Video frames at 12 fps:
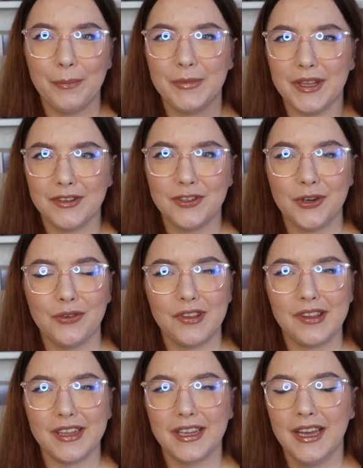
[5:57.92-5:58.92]
Daisy Jones
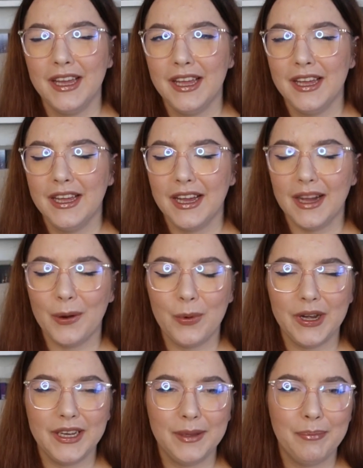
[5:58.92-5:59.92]
is like a
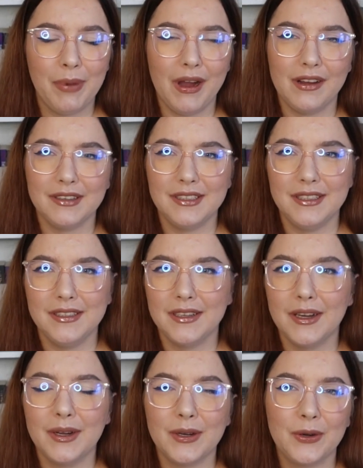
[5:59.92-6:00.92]
really party
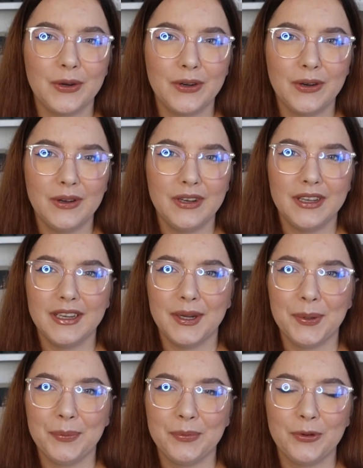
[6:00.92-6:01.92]

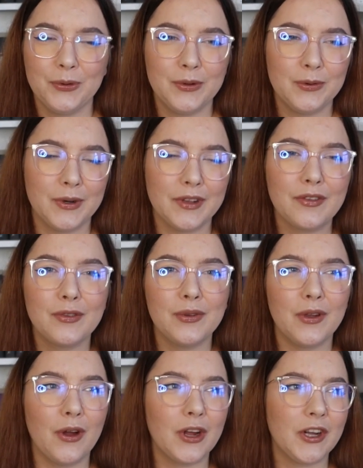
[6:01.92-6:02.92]
girl, doing drugs,
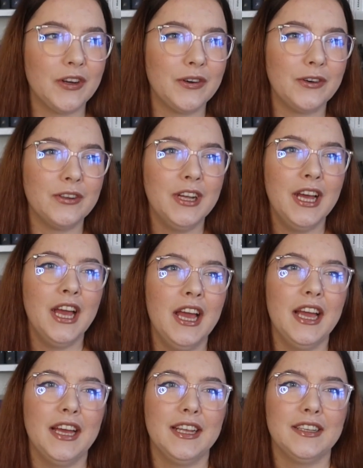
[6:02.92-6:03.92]
doing alcohol,
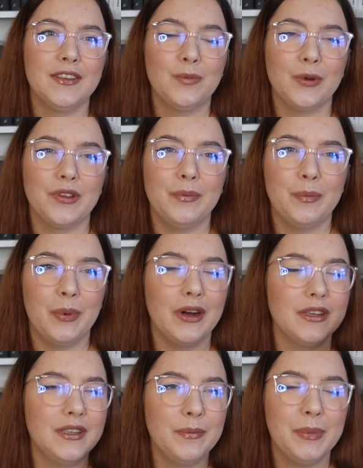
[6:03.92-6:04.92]
and it was a
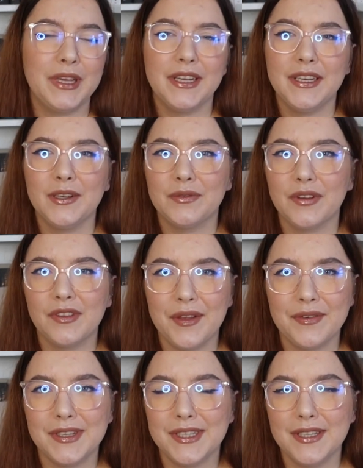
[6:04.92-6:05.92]
part in the beginning of the
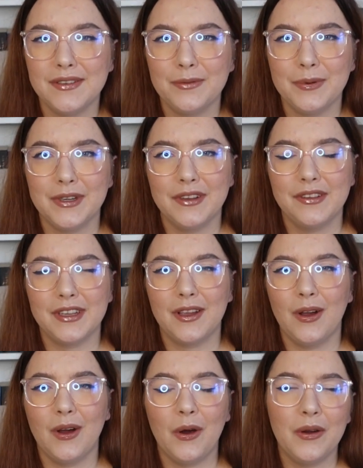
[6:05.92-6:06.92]
70s where it's
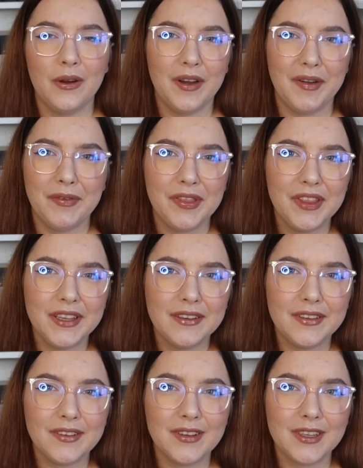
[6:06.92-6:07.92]
like
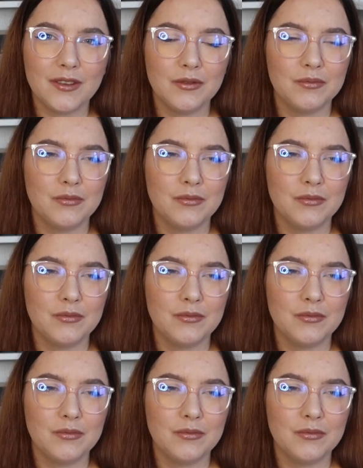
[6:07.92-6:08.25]
everything is like